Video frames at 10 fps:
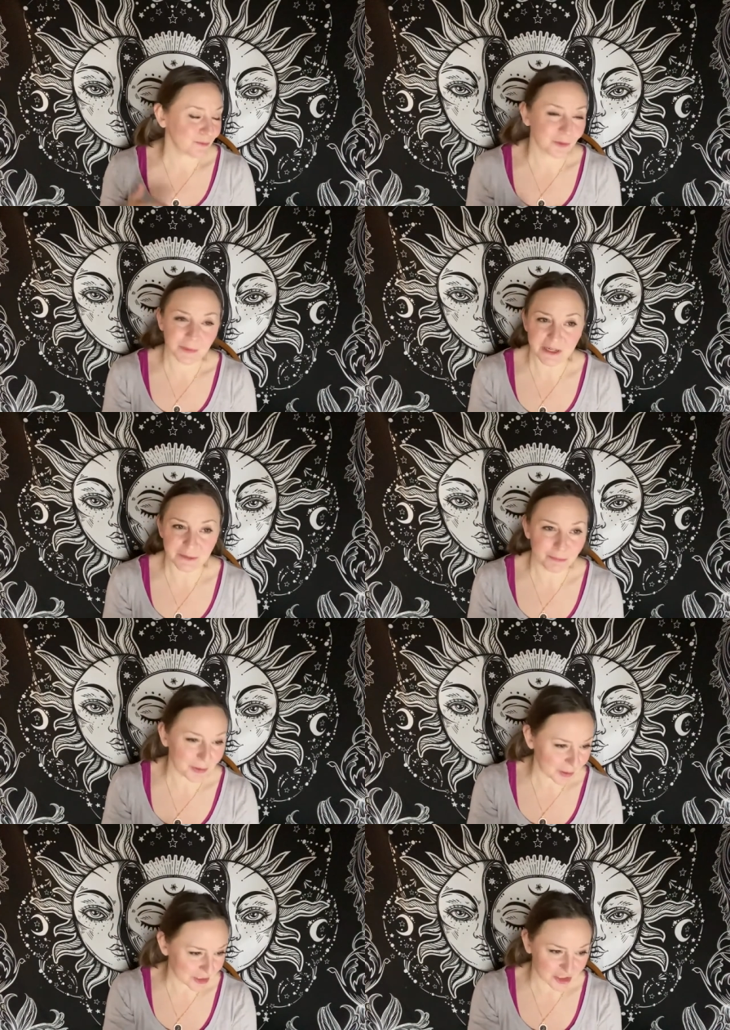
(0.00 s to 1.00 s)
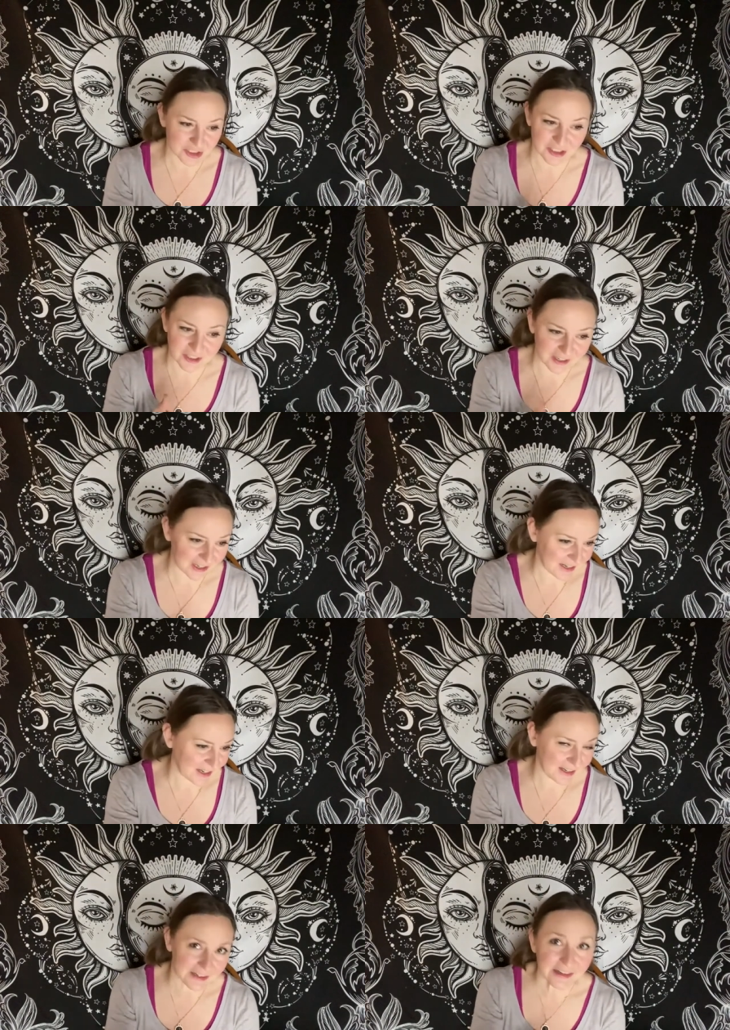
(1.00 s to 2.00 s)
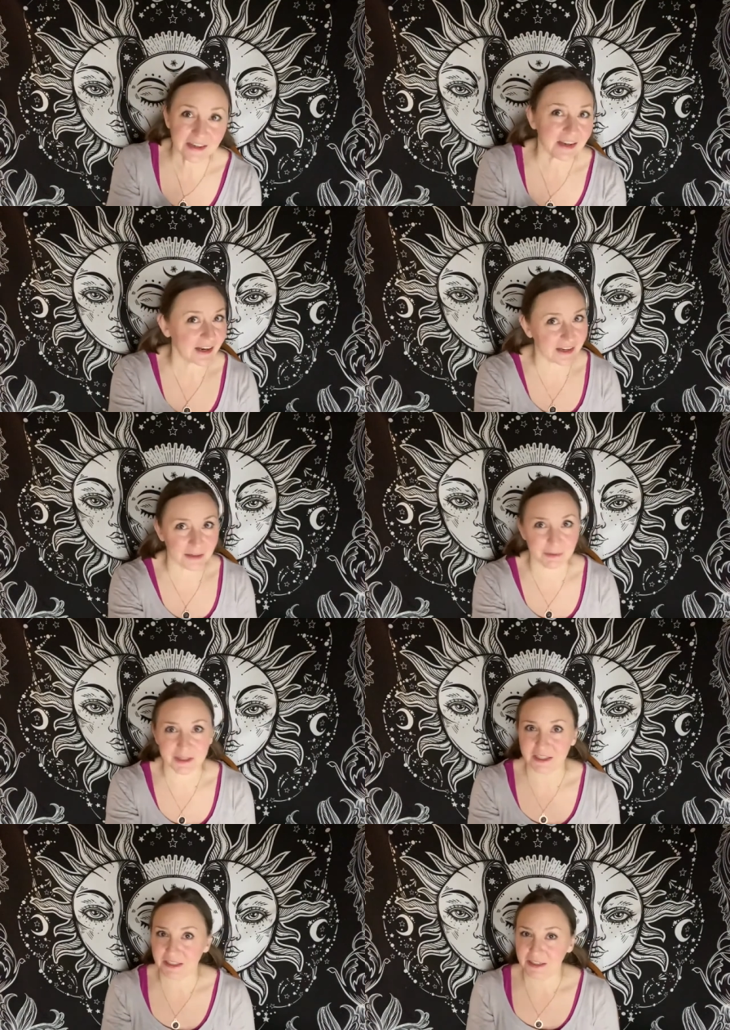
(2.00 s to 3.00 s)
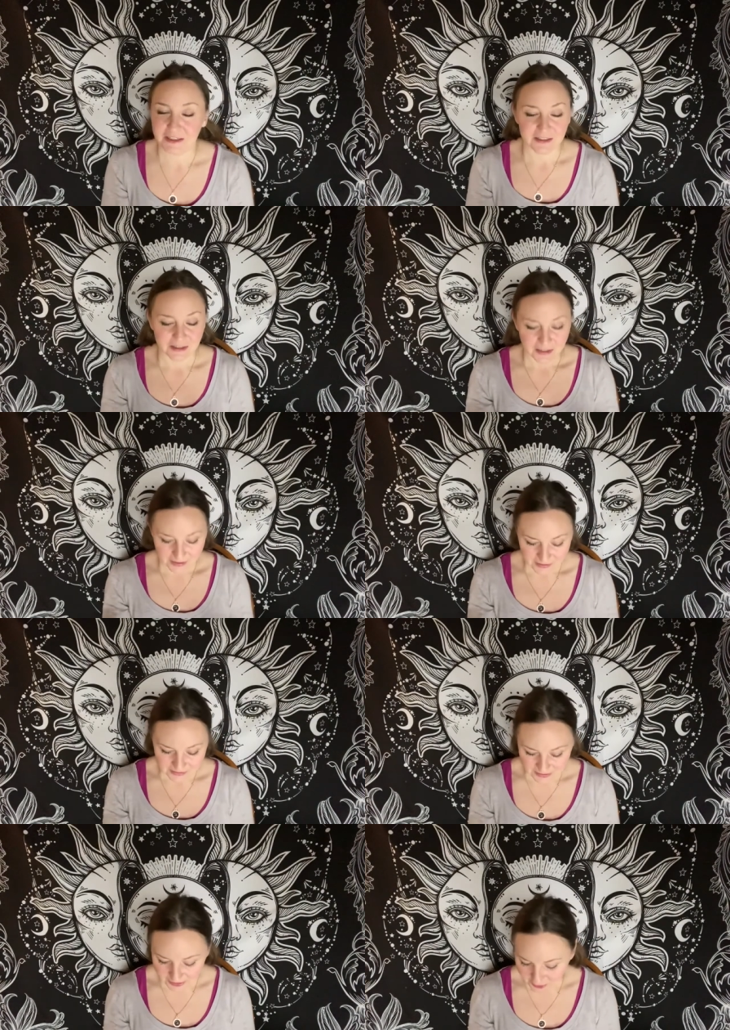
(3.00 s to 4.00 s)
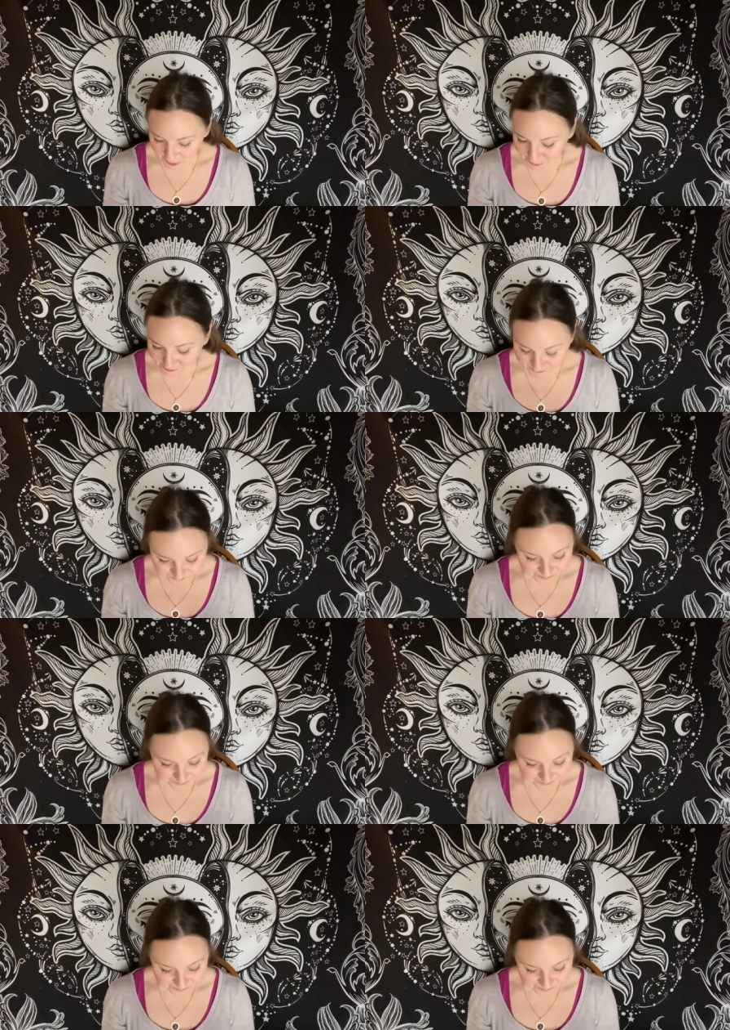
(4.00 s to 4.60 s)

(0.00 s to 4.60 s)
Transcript: We're being pushed ahead anyway. So,